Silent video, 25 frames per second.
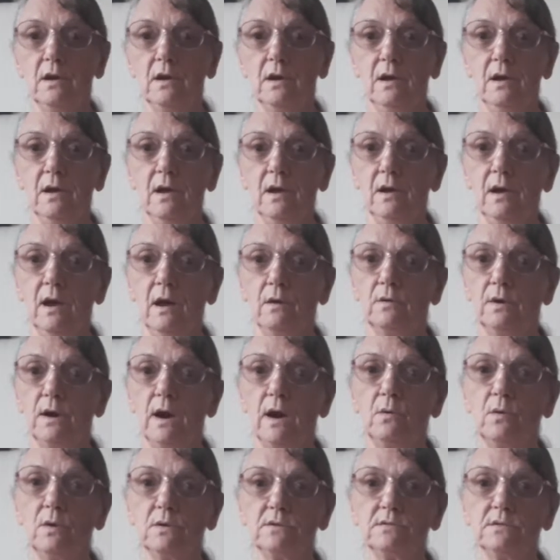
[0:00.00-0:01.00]
And
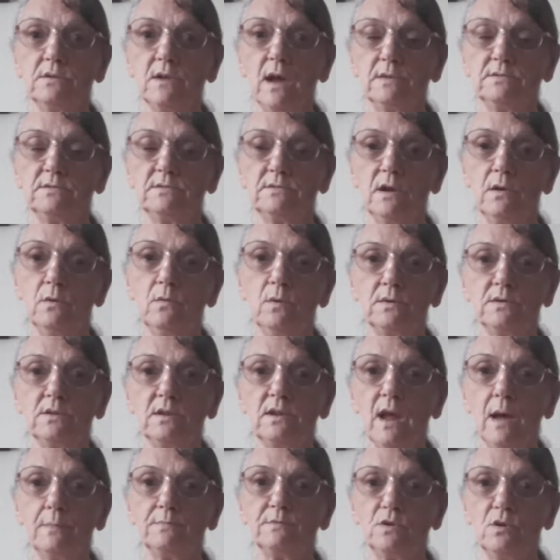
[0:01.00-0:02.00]
I still wasn't
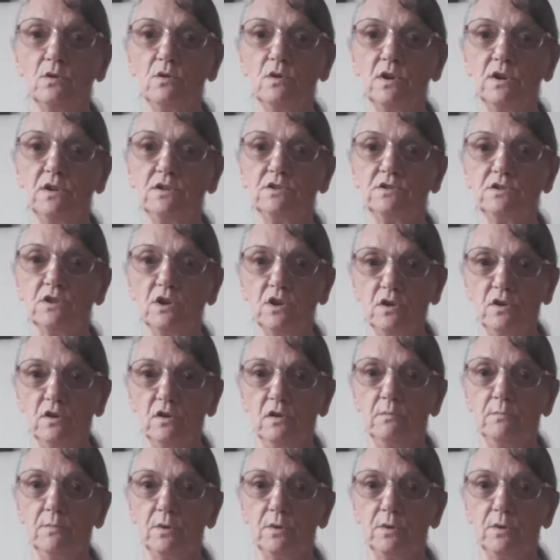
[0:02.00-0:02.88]
absolutely certain,